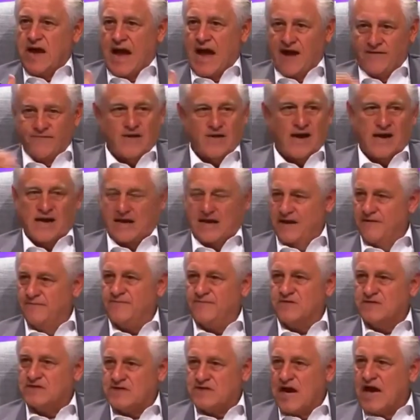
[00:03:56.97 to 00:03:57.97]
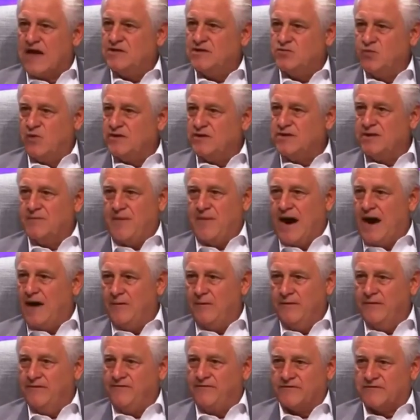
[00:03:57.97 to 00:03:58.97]
I've got to emphasize what the
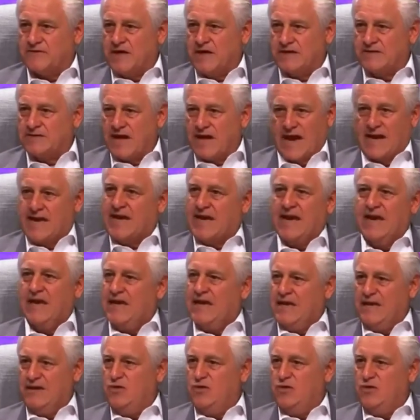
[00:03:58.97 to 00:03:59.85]
Bible emphasizes. I can't